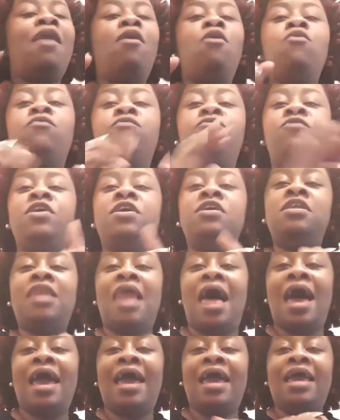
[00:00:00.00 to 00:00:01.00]
don't feel
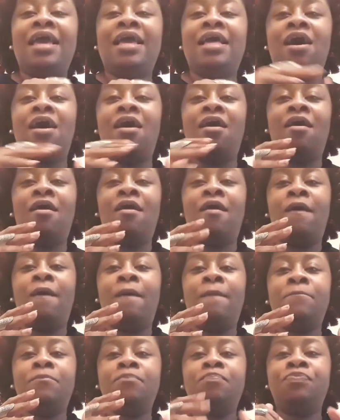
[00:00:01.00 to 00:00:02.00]
like
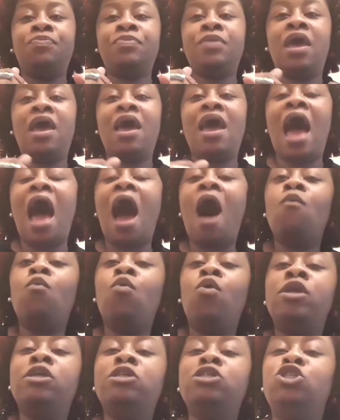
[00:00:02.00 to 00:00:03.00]
I
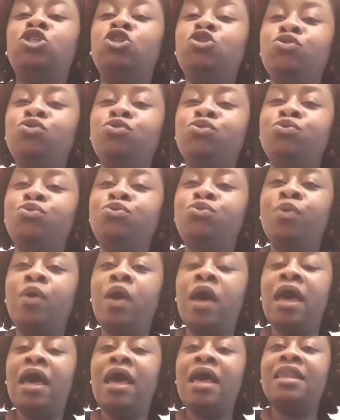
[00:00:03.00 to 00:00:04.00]
want to do
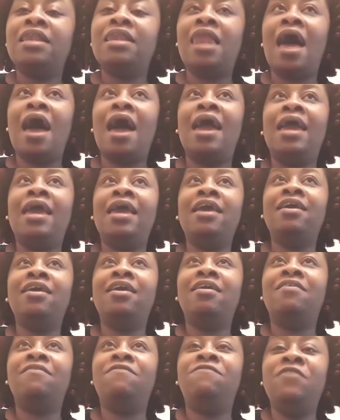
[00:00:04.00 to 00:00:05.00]
like
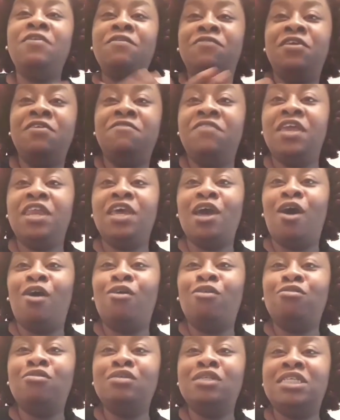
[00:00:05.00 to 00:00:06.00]
50
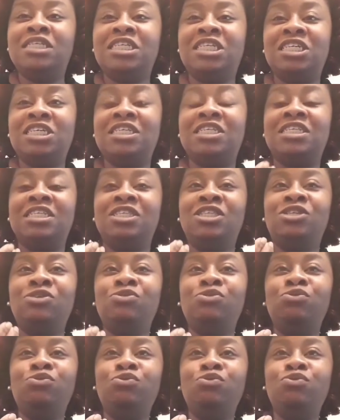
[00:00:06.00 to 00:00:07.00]
videos to just
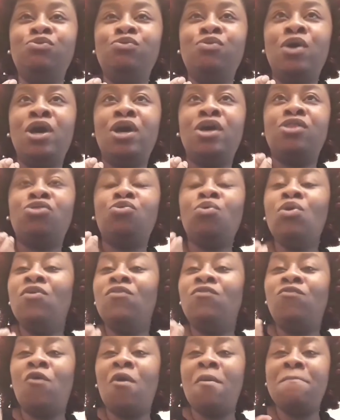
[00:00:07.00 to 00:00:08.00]
do 3
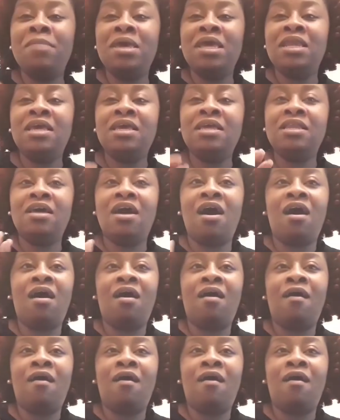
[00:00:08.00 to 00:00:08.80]
or 4 minute